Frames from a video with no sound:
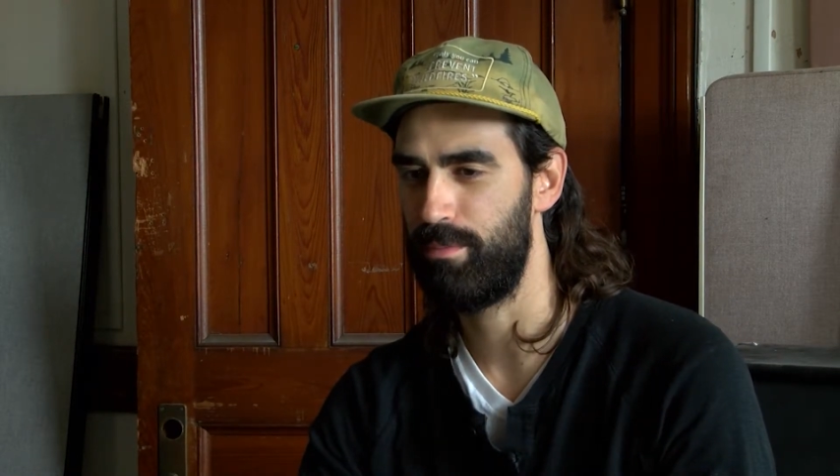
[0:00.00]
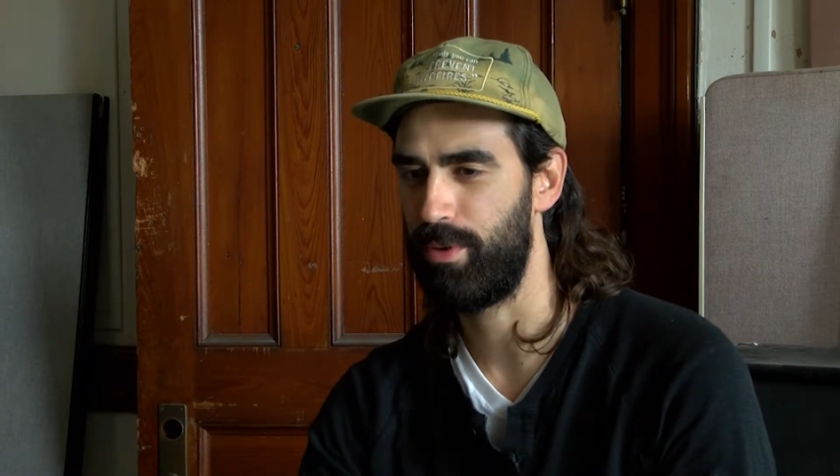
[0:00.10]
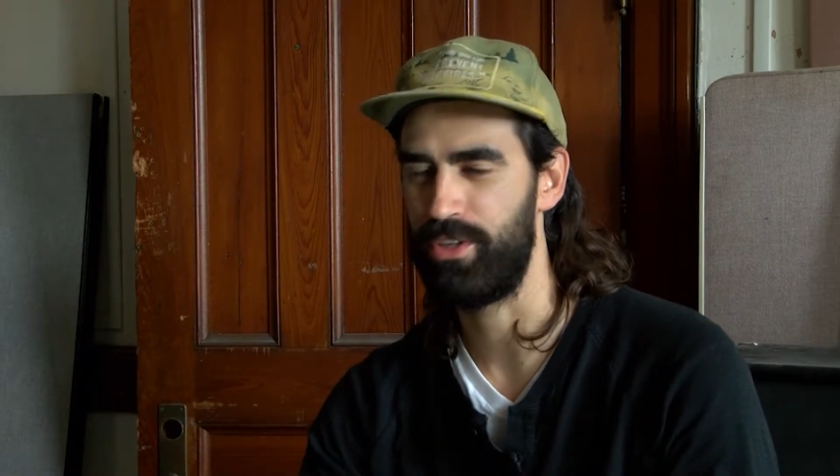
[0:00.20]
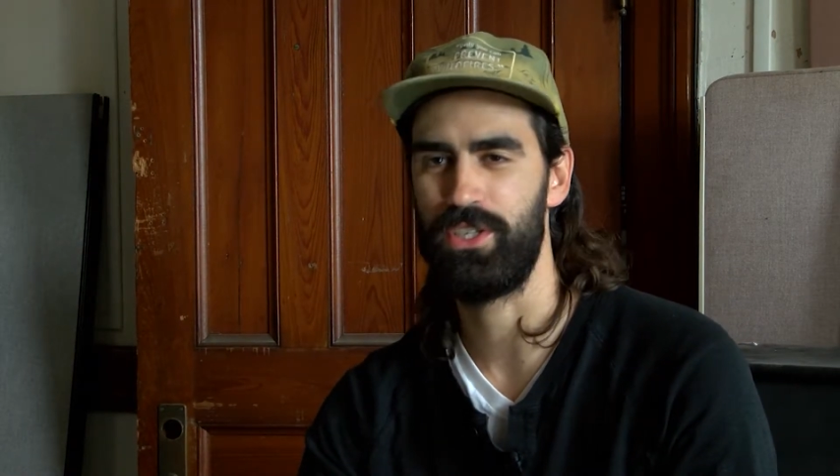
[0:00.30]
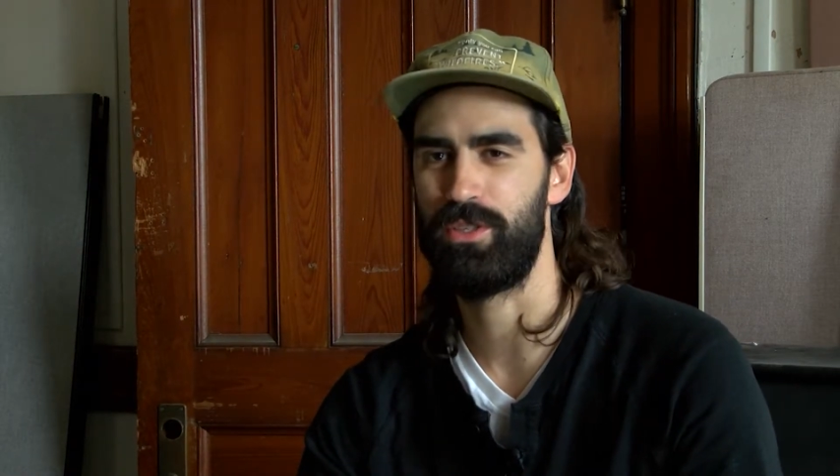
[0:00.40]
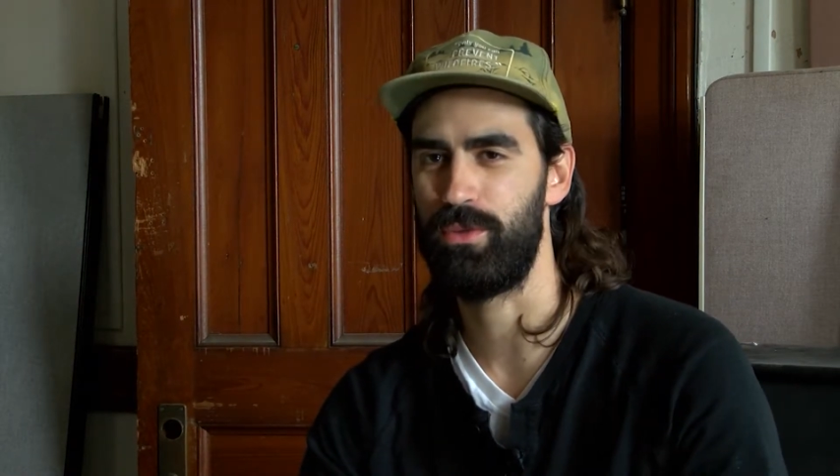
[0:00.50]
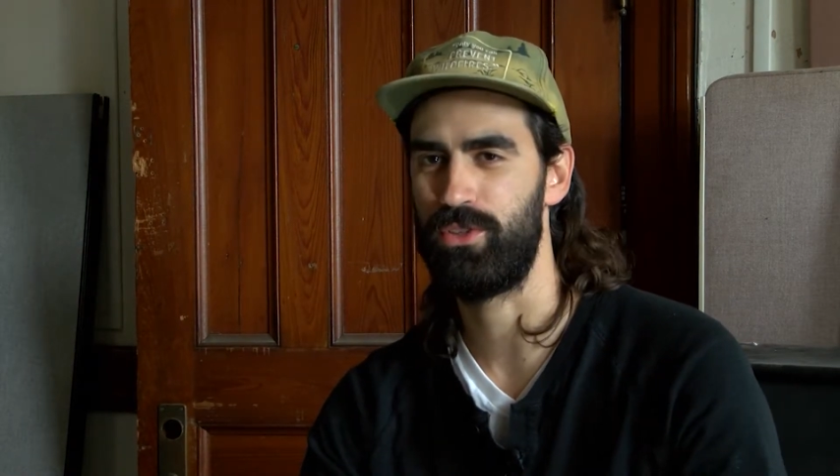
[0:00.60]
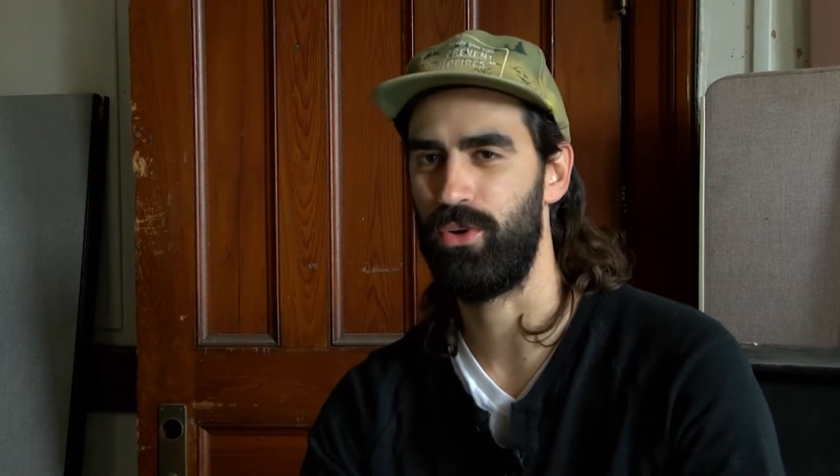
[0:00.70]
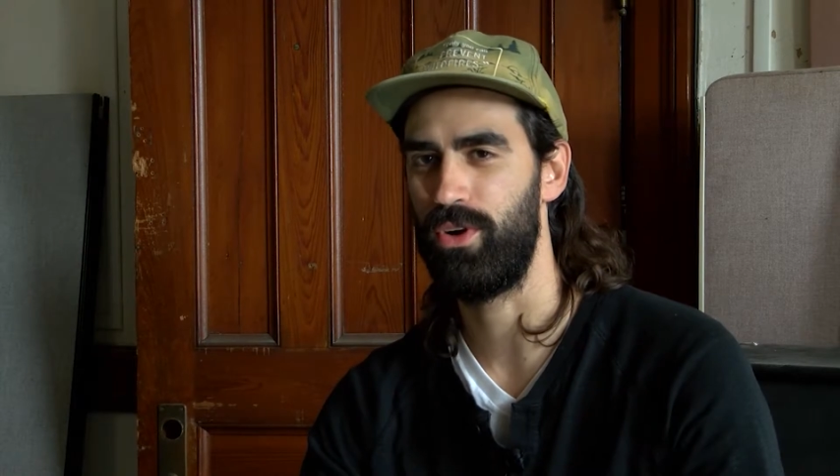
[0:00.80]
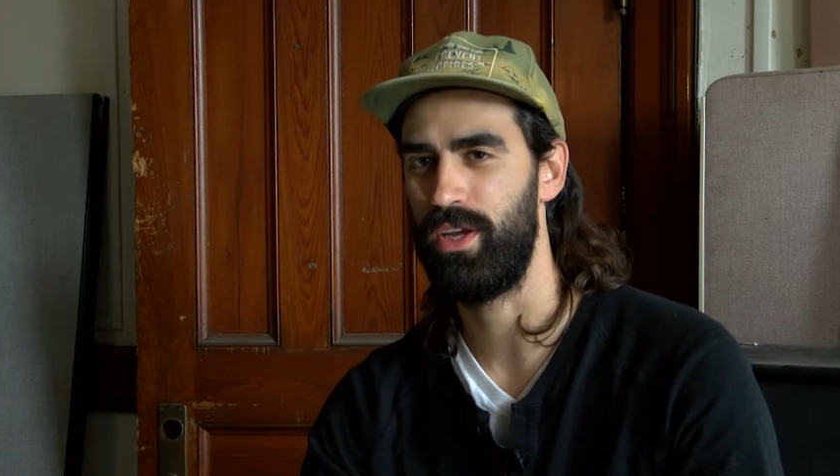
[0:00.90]

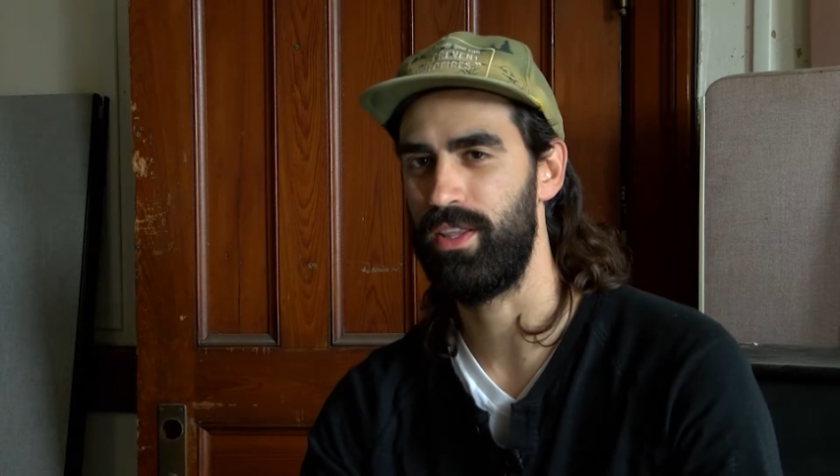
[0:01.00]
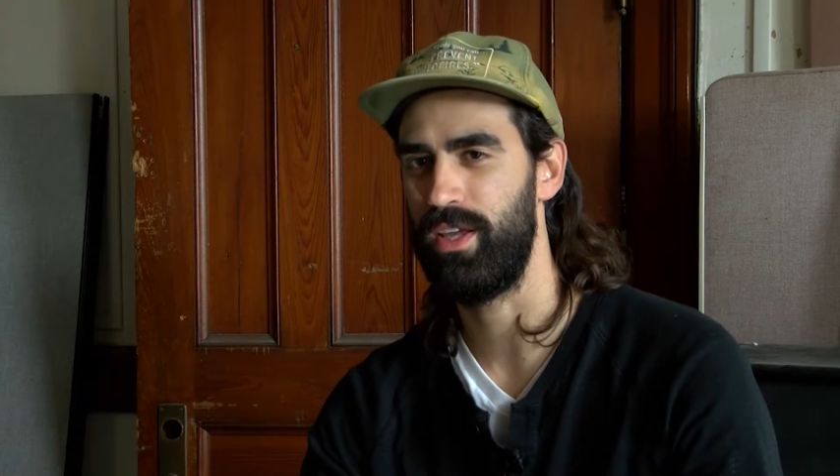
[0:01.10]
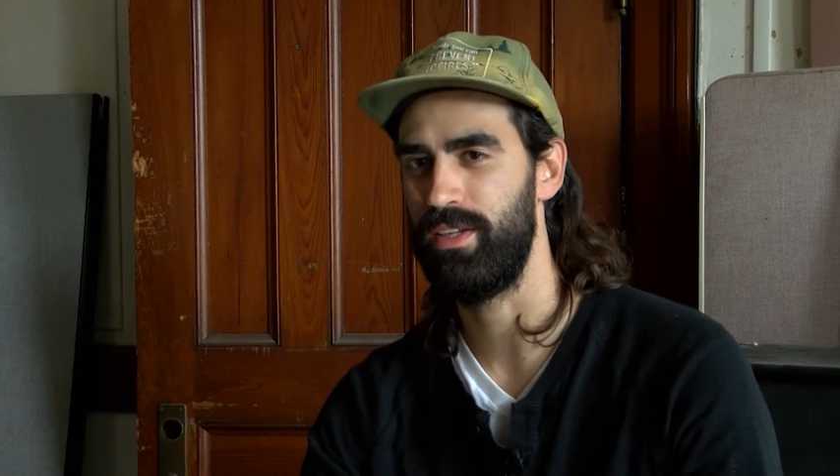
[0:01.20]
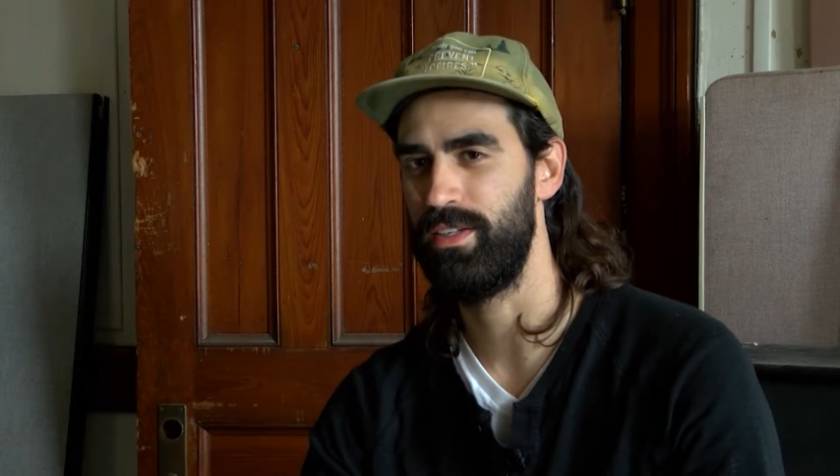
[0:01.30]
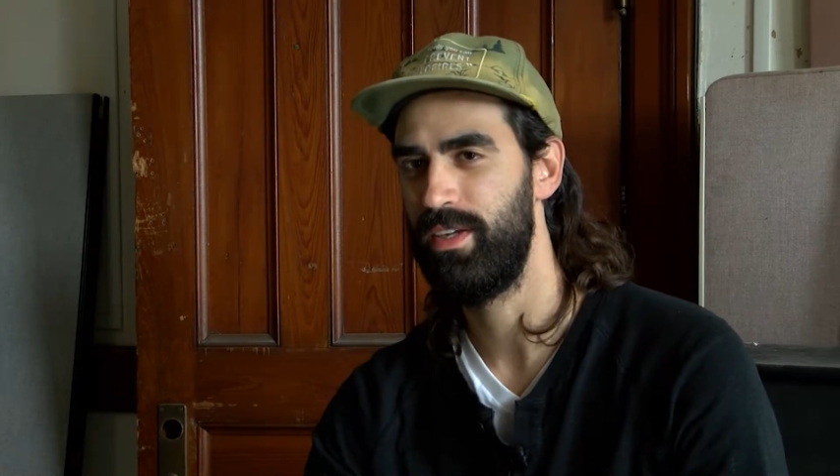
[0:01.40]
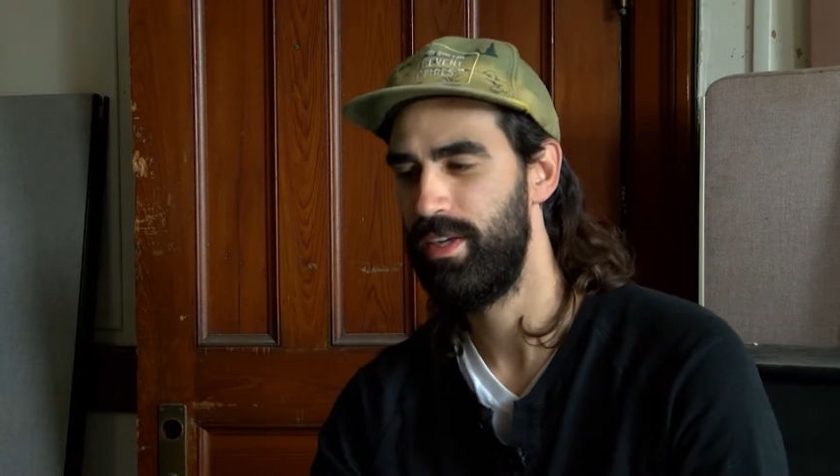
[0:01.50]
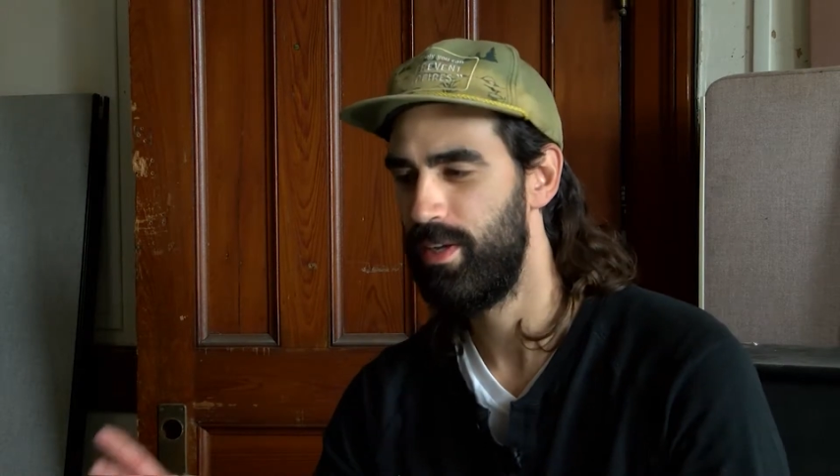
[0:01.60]
participatory than